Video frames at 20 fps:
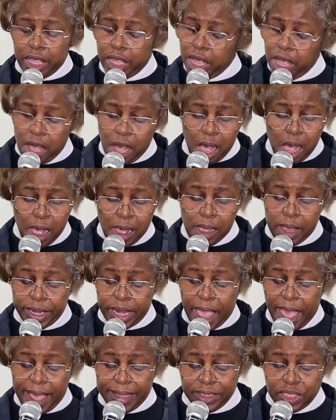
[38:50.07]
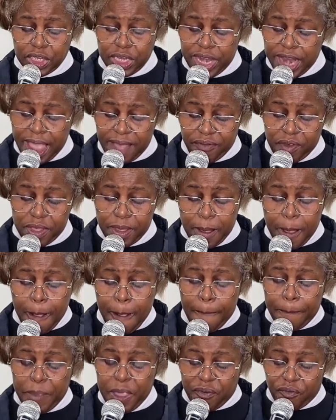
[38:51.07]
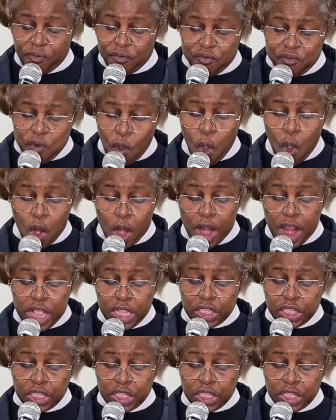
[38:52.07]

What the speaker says: God as never before.